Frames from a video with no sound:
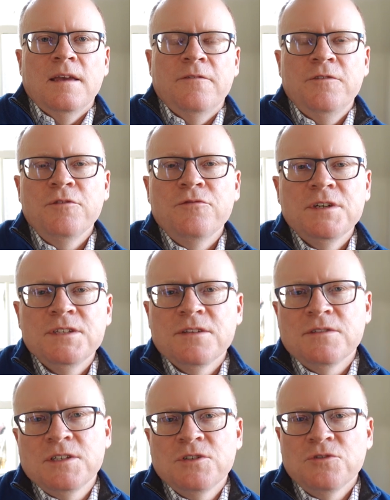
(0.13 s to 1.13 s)
If you've
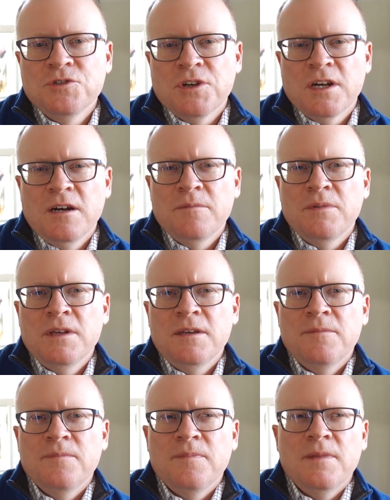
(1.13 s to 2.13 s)
recently sold your
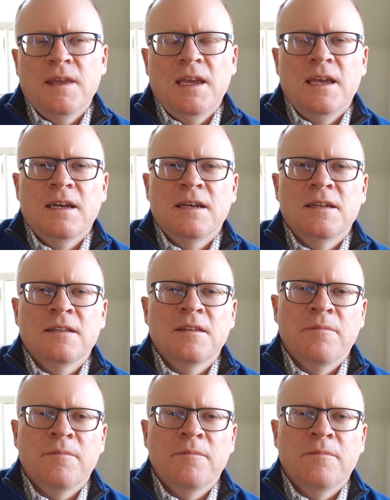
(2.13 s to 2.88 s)
company and